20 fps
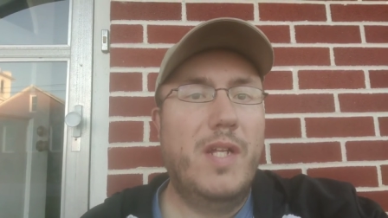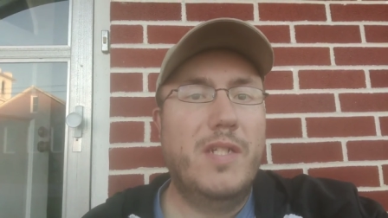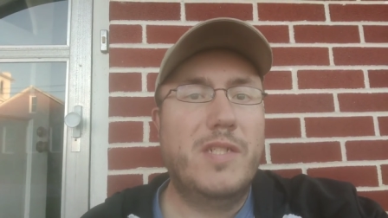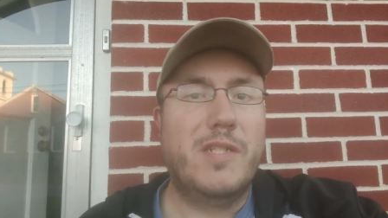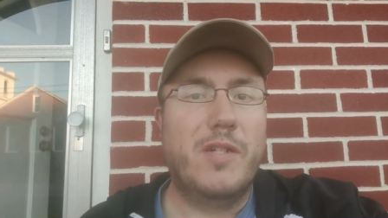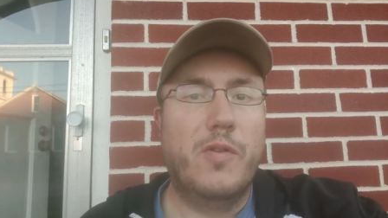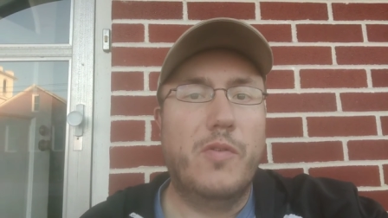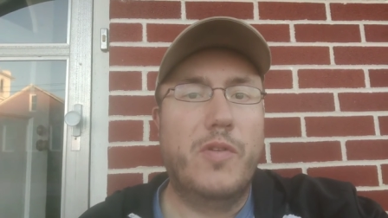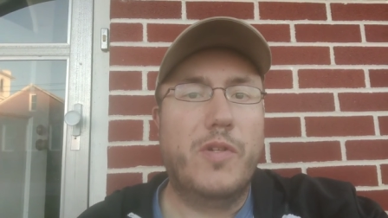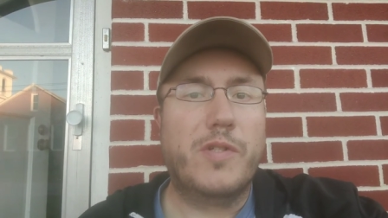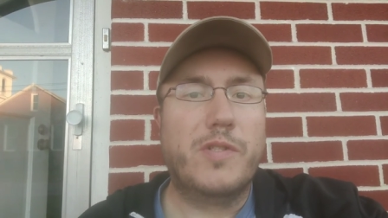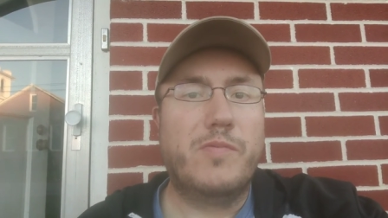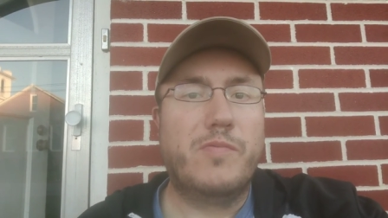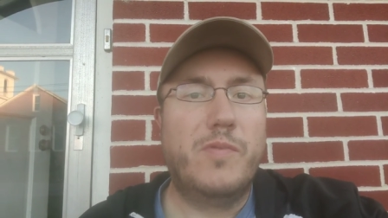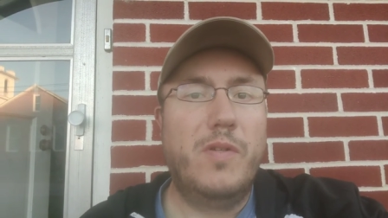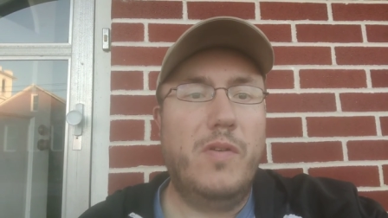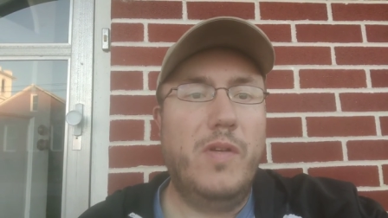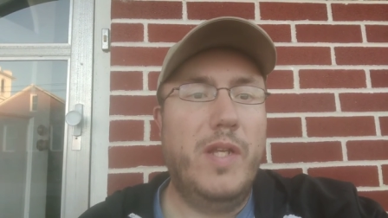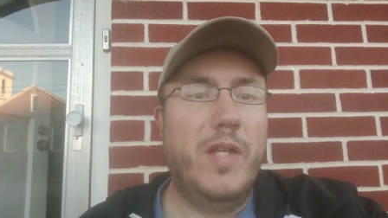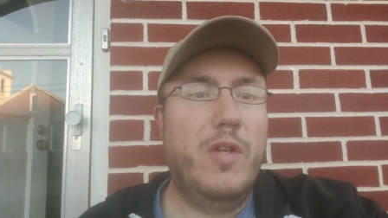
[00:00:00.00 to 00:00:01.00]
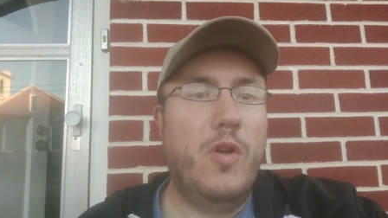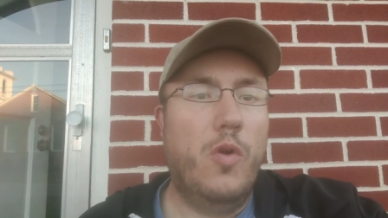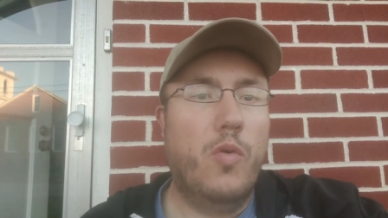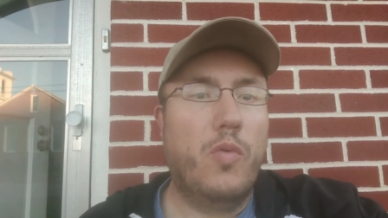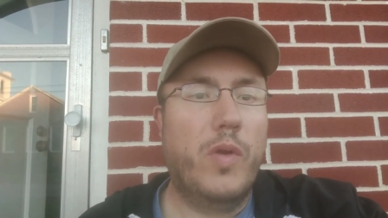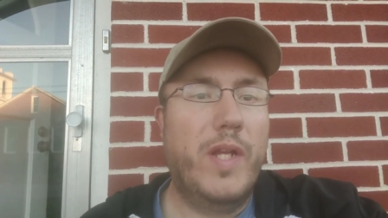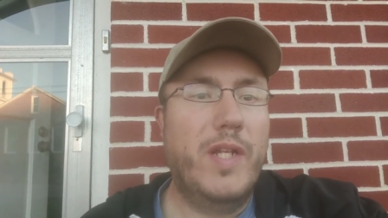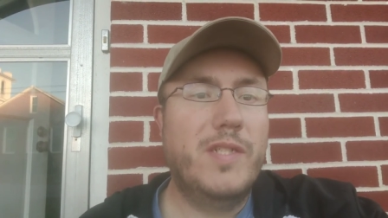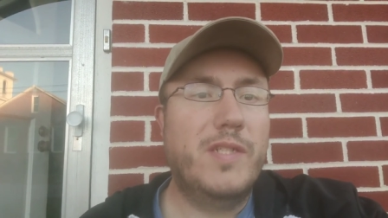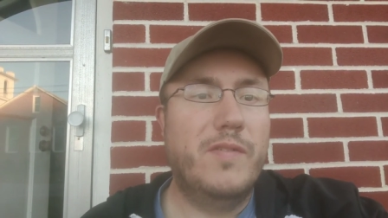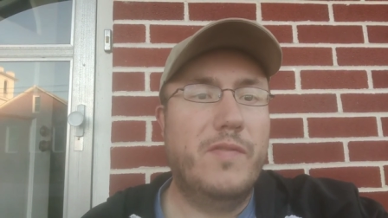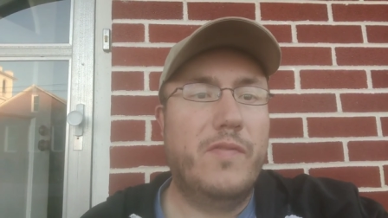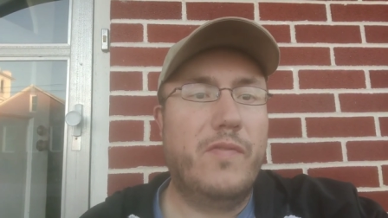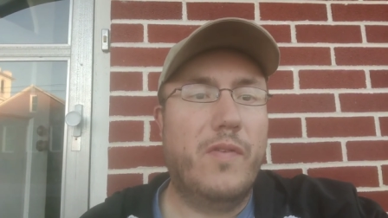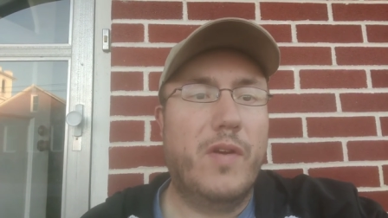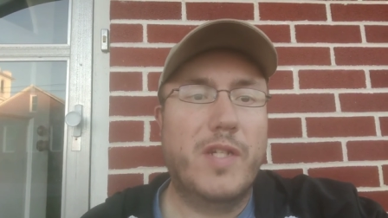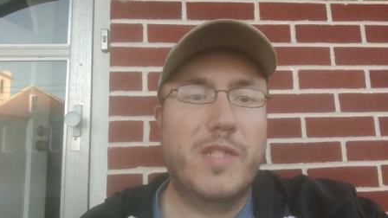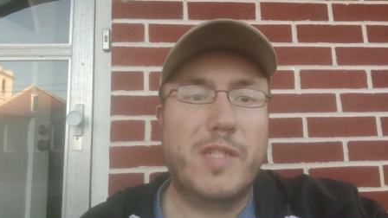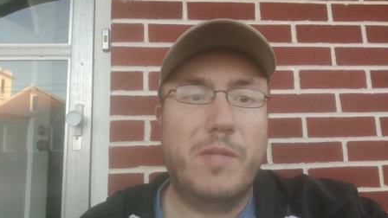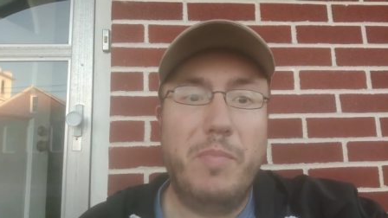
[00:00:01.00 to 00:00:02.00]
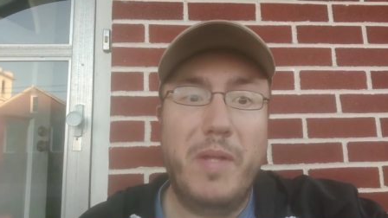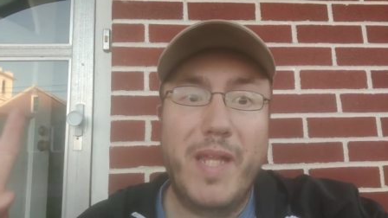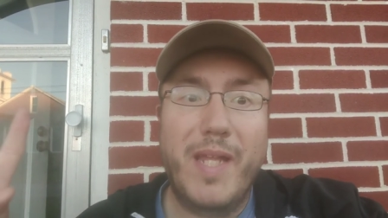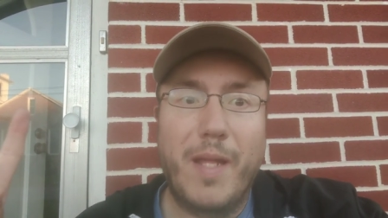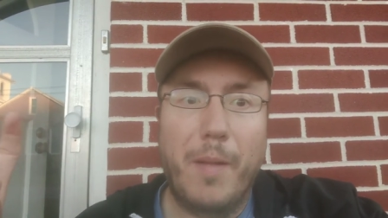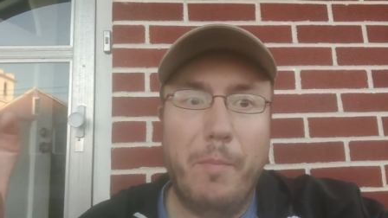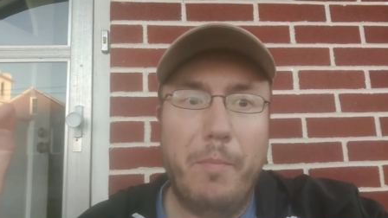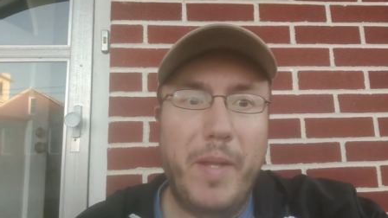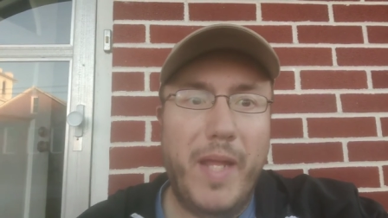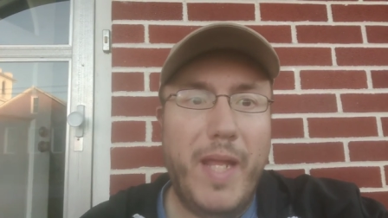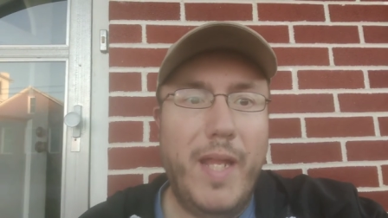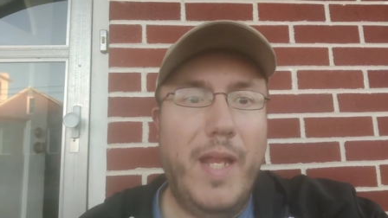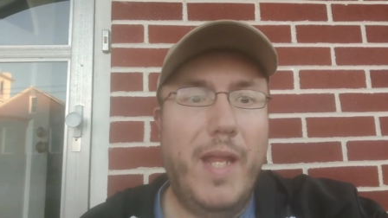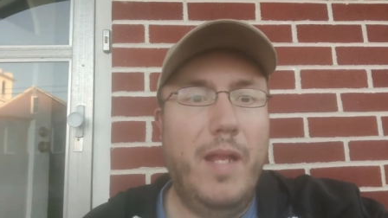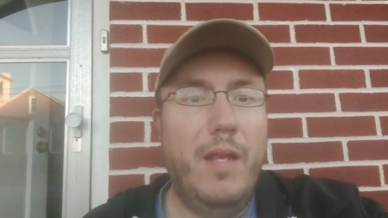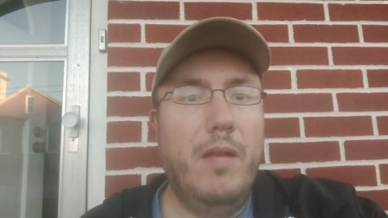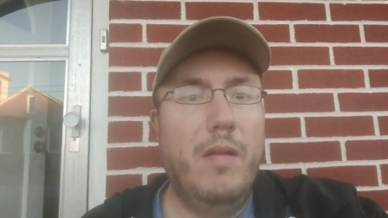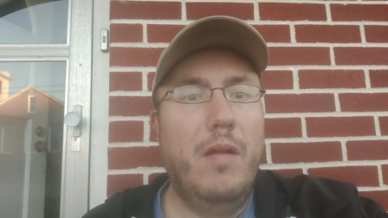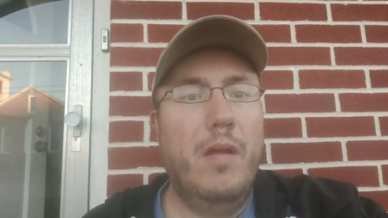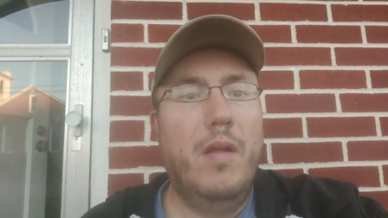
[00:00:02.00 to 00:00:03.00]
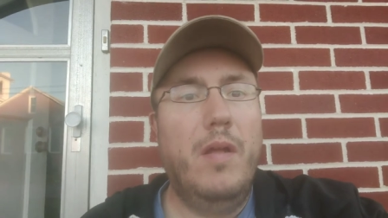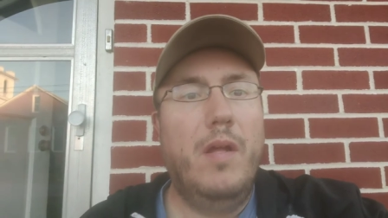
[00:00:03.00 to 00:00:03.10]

So there's really no reason for us to be competing.